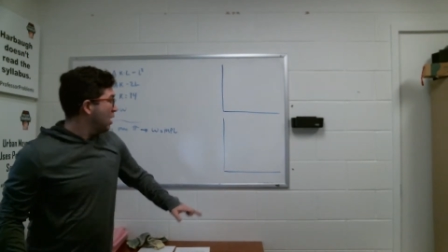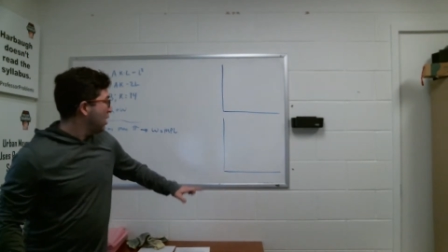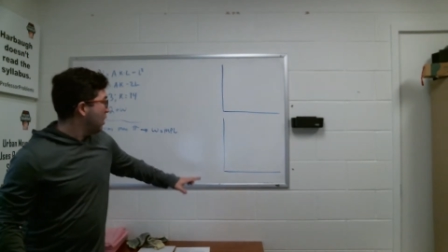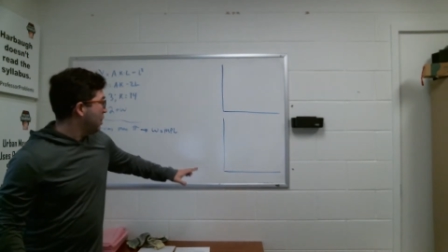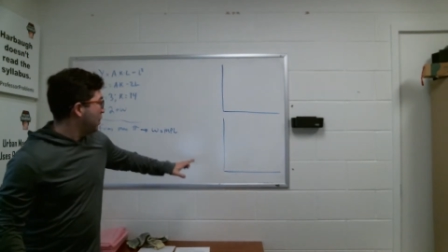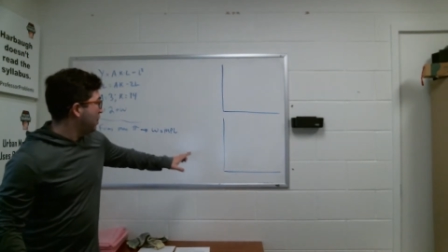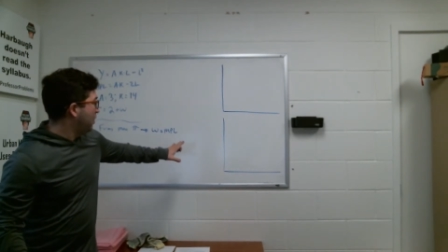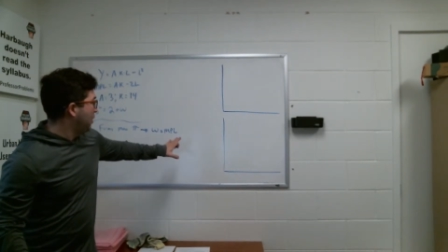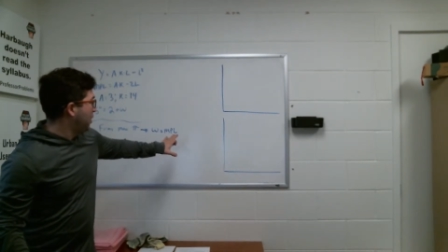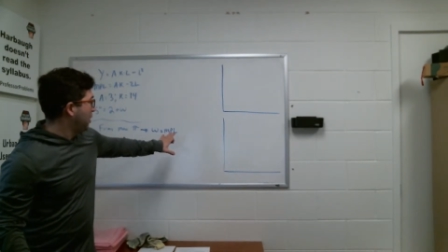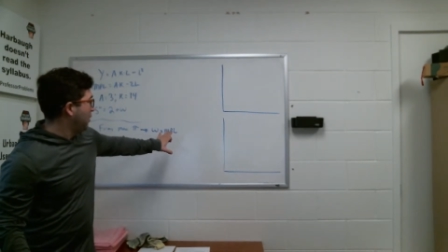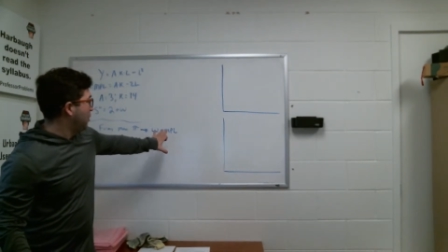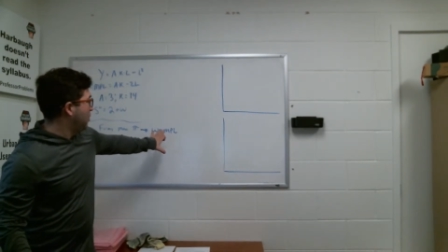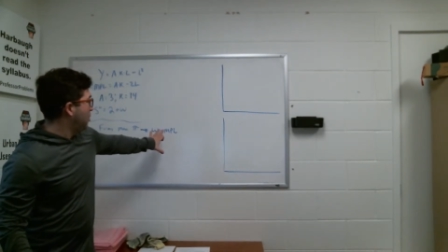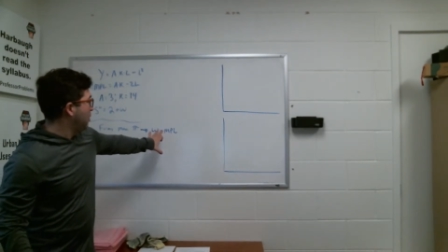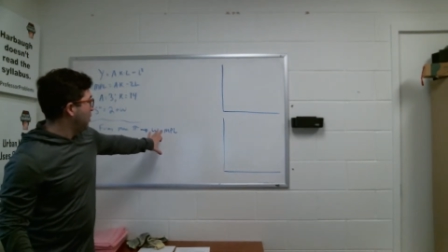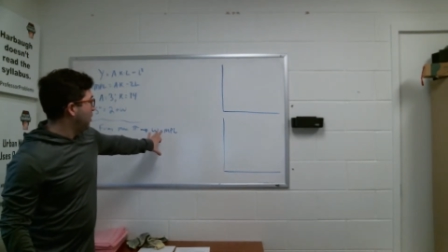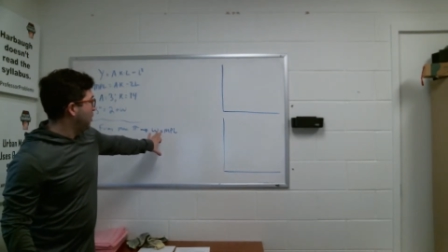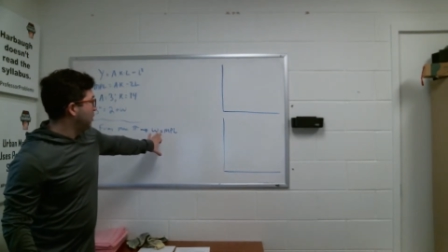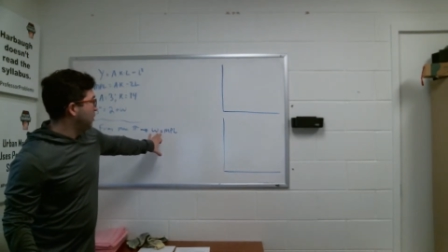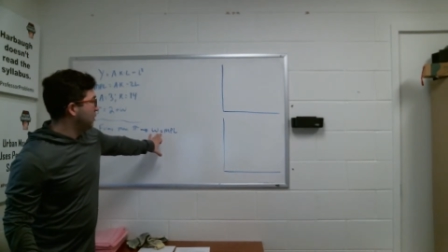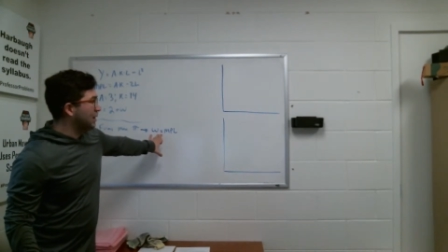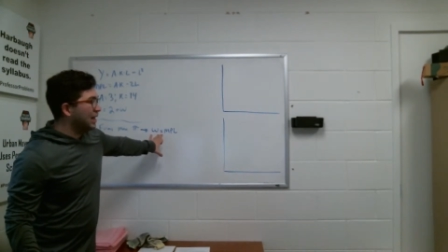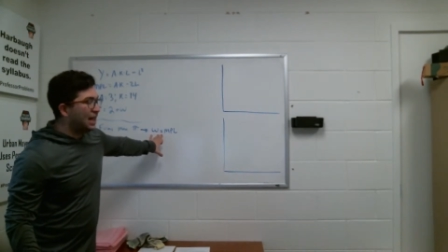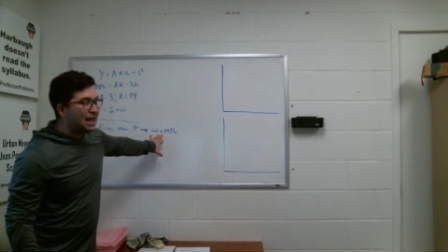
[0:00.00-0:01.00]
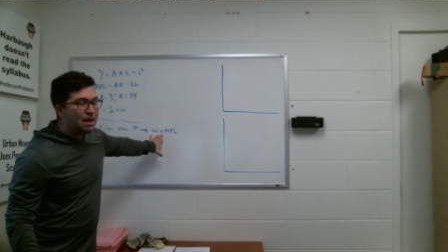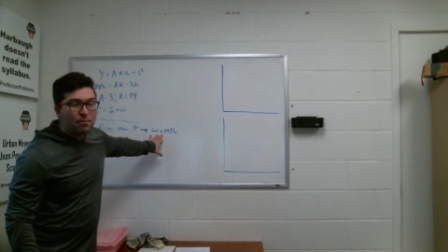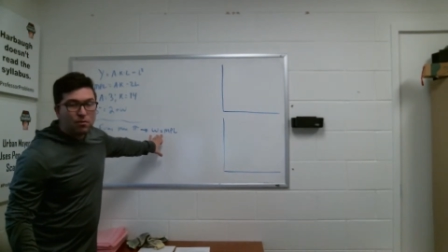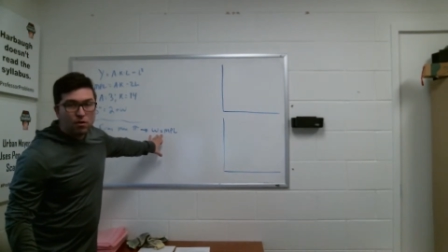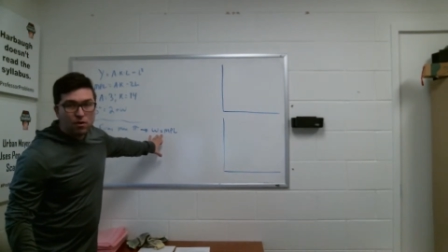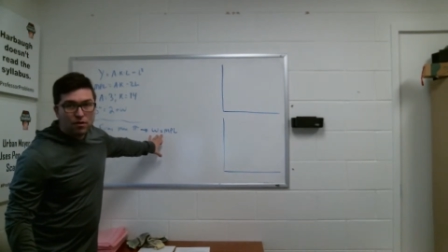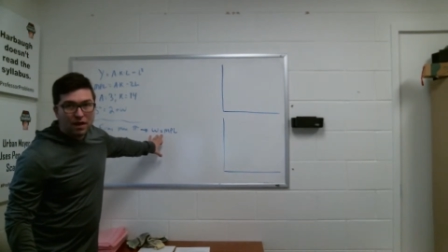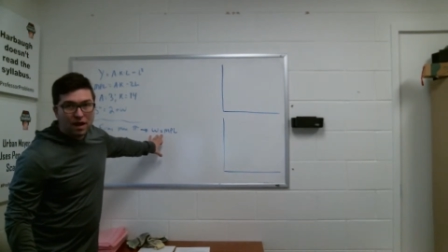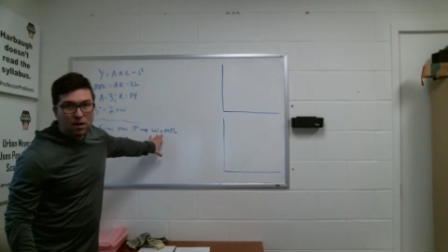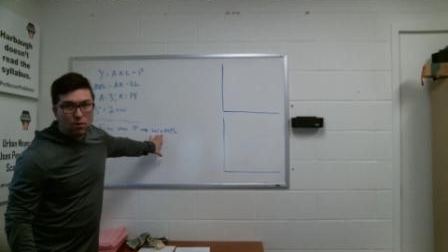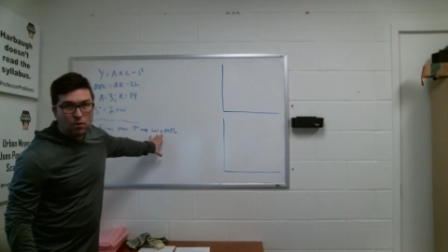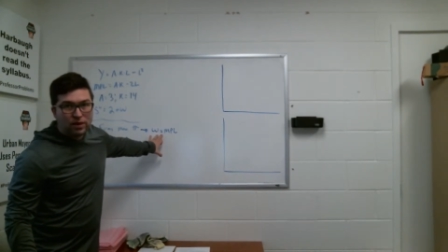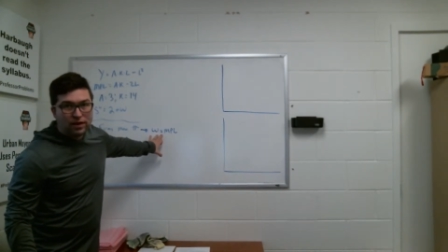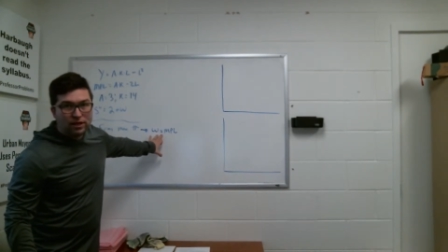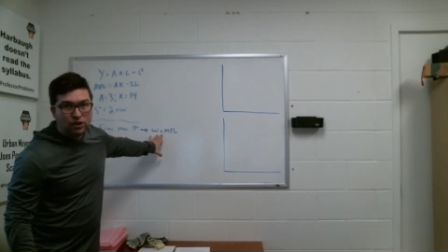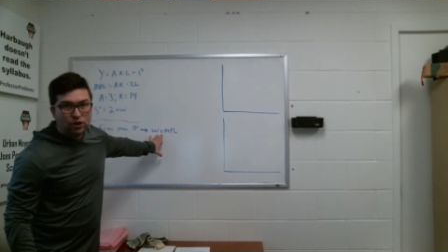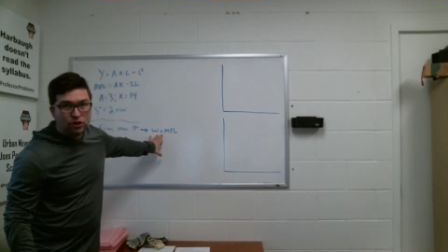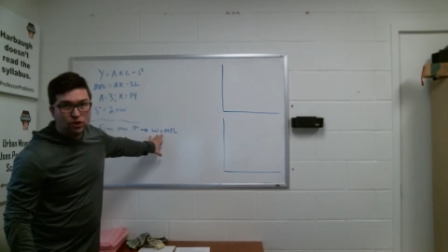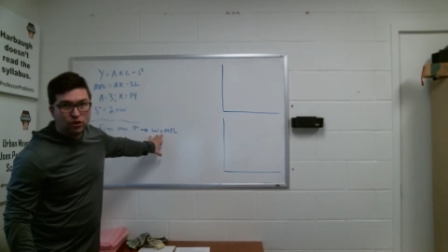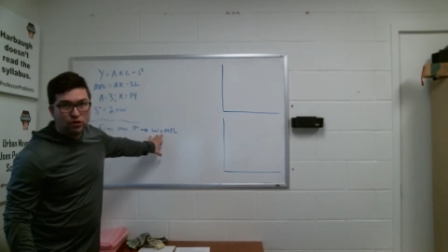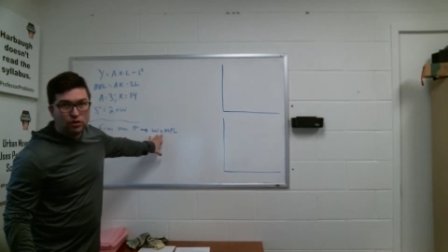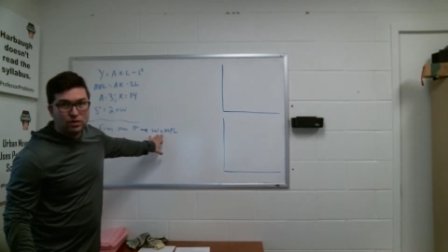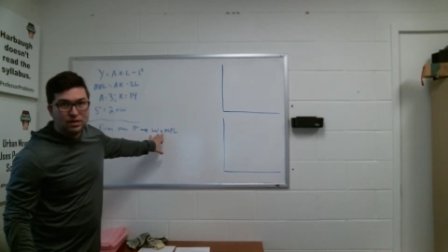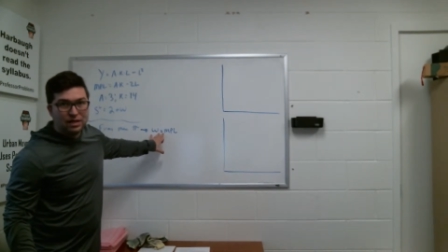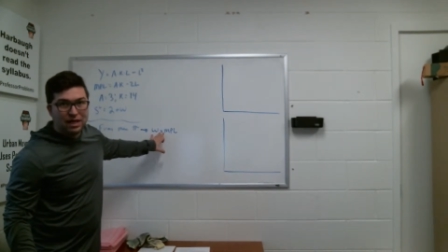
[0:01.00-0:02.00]
The labor that we
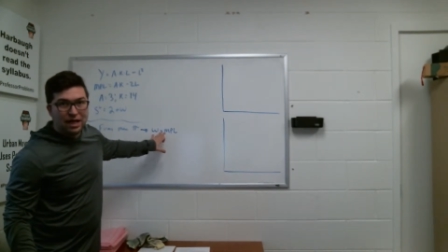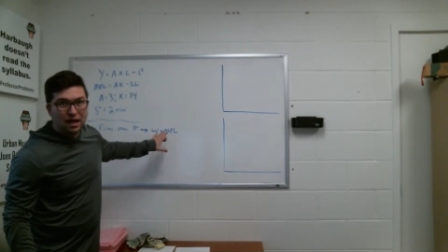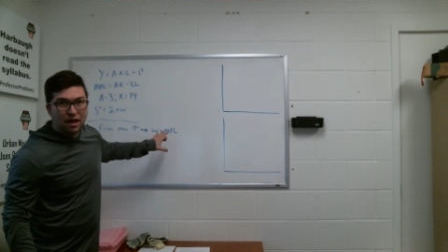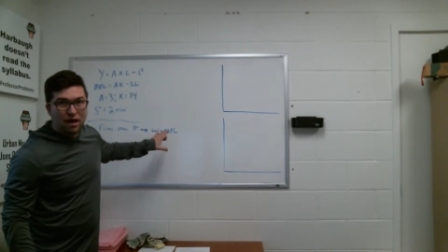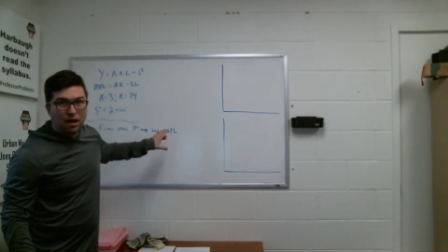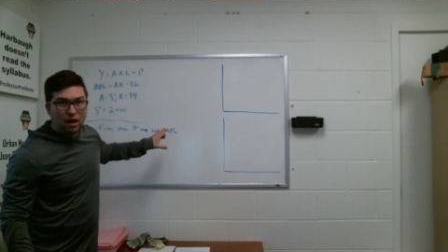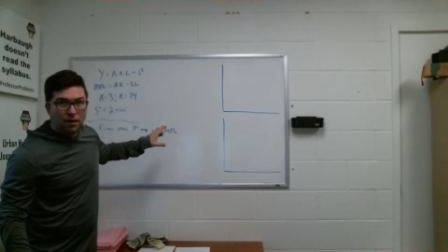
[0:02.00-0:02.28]
choose that